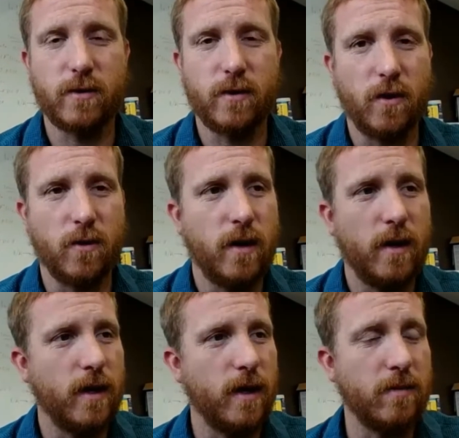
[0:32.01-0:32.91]
So,
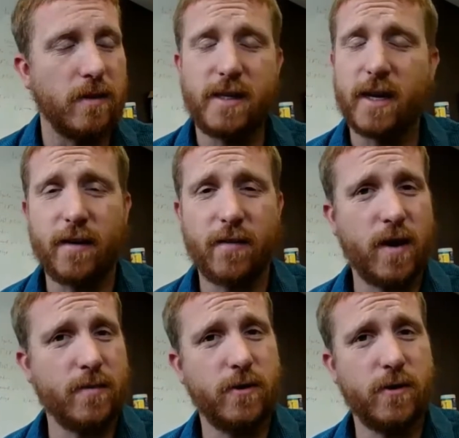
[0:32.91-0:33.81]
please take
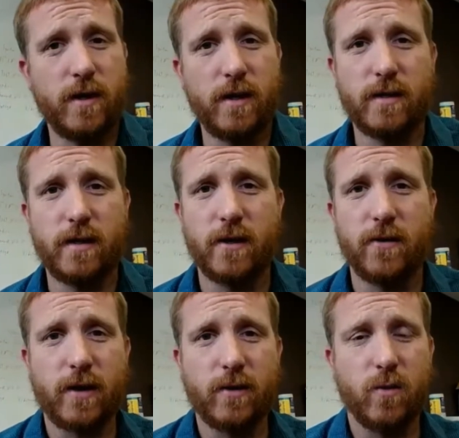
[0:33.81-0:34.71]
every opportunity to
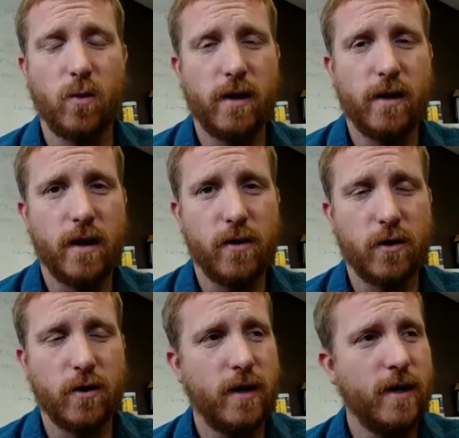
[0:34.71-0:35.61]
interact with one
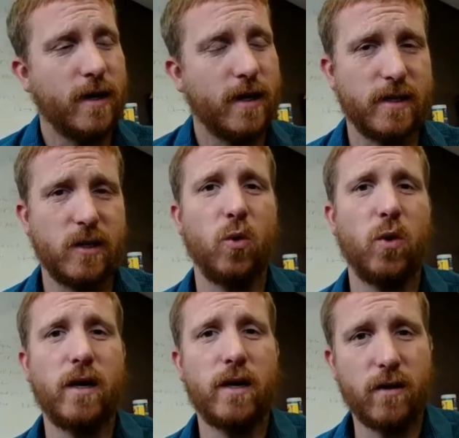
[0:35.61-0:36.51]
another, get to know
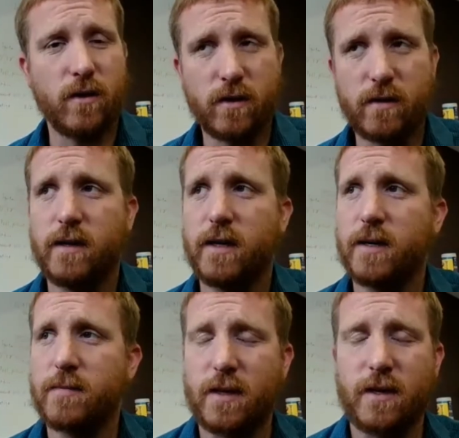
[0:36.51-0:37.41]
one another,
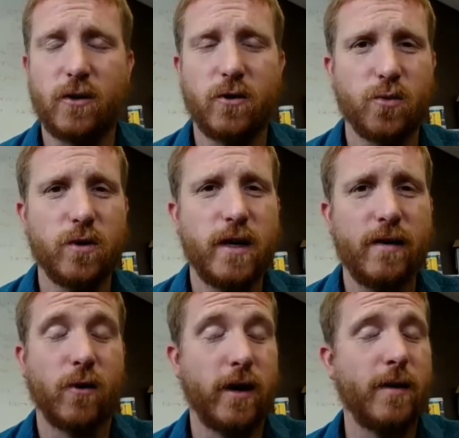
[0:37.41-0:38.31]
because I think you'll really
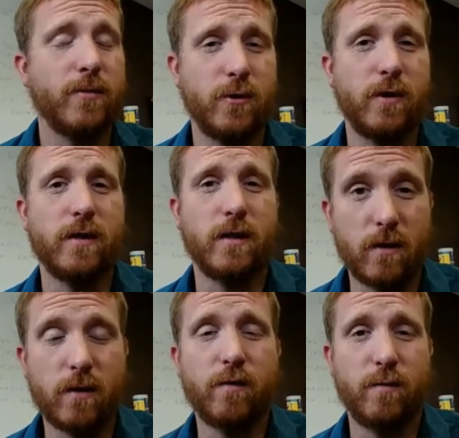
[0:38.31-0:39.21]
have a great opportunity to
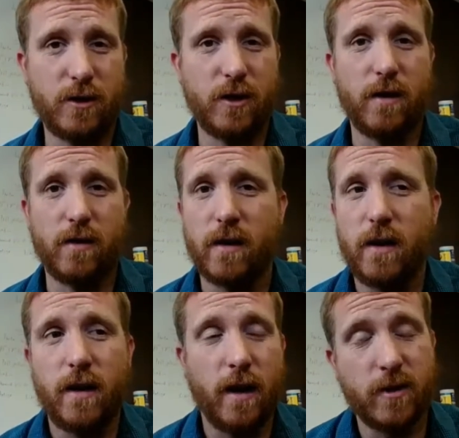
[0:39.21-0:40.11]
learn from each other,
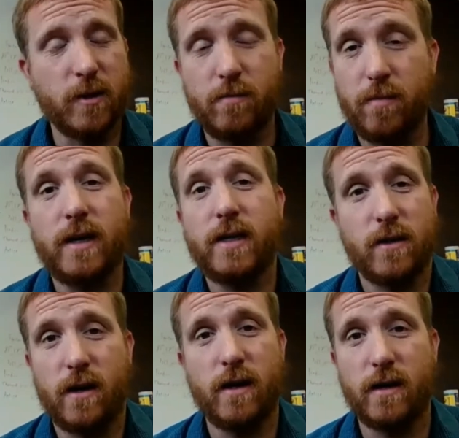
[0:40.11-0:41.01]
just
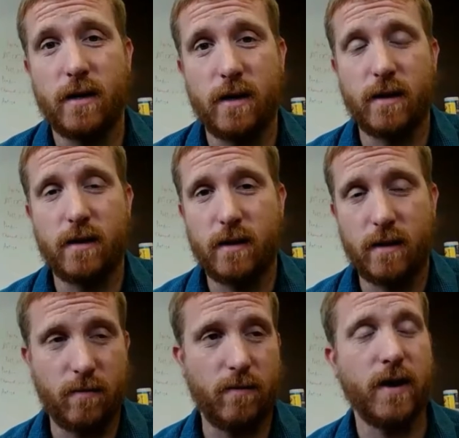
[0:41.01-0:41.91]
based on
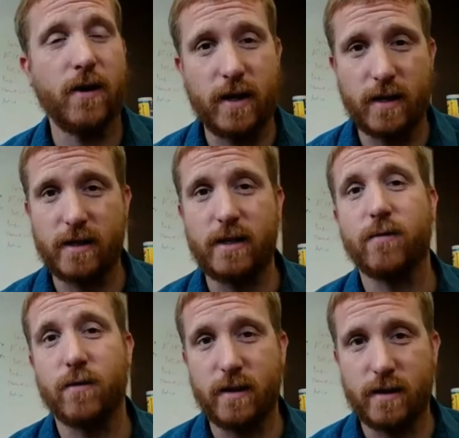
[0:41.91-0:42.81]
the very
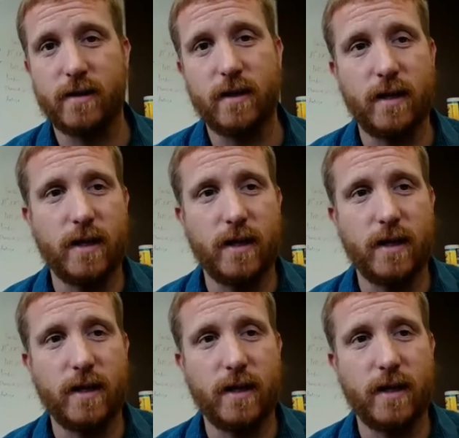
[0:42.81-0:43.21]
different